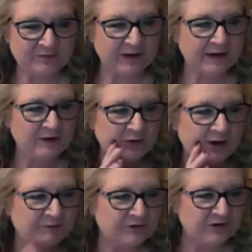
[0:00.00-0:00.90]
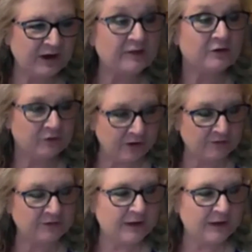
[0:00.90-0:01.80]
Deanna, you'll have to check the
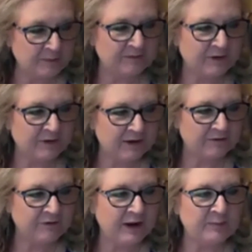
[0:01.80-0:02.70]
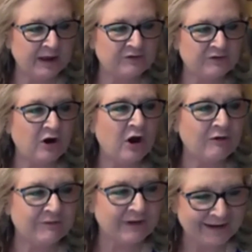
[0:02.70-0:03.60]
Trainertainment uh, fan page
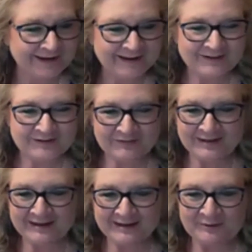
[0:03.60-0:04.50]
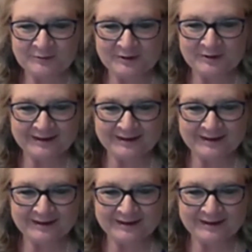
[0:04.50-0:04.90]
often to see if you can,